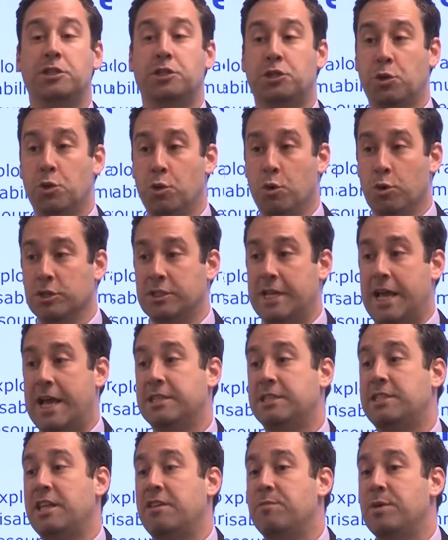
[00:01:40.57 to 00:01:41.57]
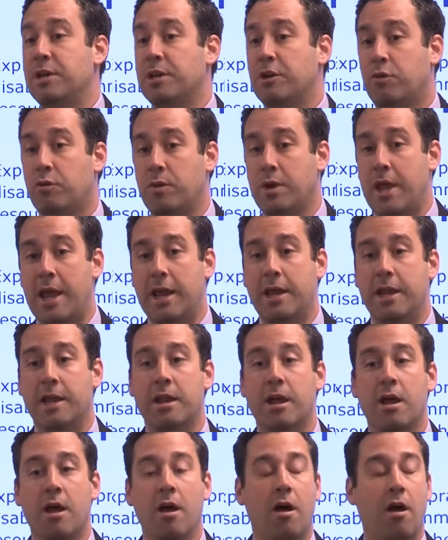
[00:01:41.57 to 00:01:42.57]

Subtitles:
tools, as they've been created,